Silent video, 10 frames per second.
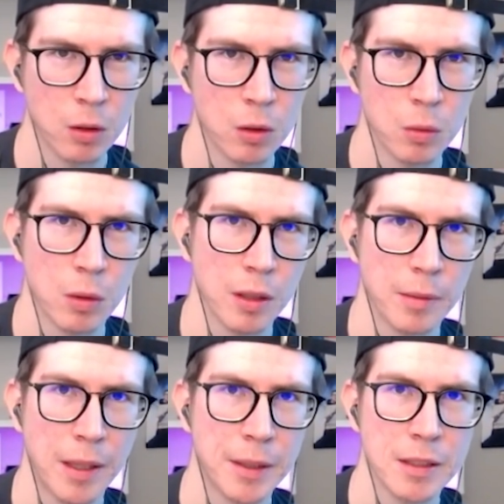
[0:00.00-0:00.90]
Cold War, the
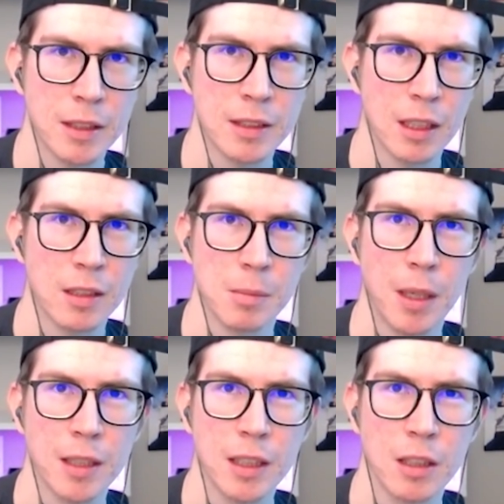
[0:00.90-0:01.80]
map that sticks out is
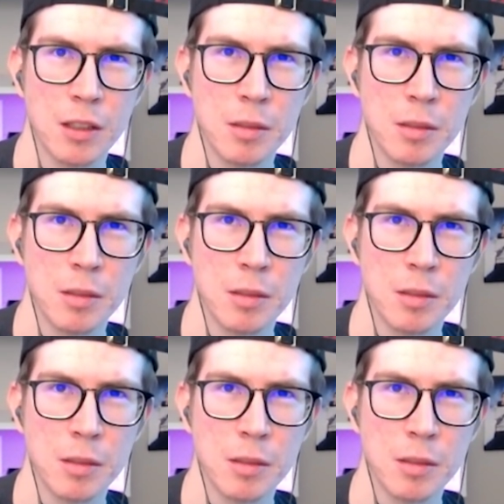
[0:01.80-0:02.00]
Moscow.